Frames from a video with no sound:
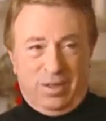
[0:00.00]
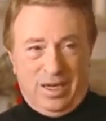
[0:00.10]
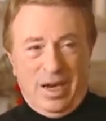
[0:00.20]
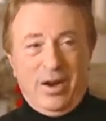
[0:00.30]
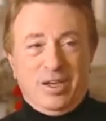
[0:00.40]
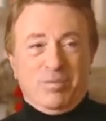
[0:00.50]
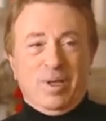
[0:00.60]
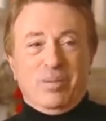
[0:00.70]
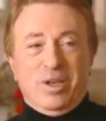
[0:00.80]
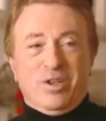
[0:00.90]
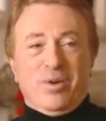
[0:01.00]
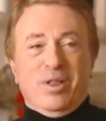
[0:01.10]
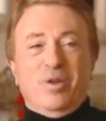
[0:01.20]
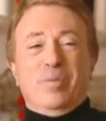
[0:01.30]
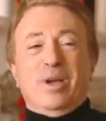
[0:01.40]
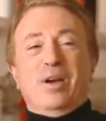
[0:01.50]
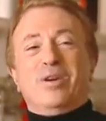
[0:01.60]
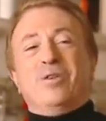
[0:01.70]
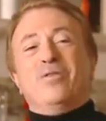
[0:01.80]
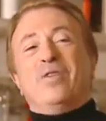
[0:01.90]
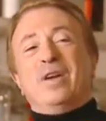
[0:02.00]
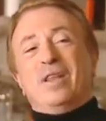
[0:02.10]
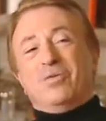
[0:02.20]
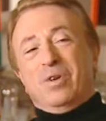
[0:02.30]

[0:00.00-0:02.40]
the character played by Tony LoBianco finally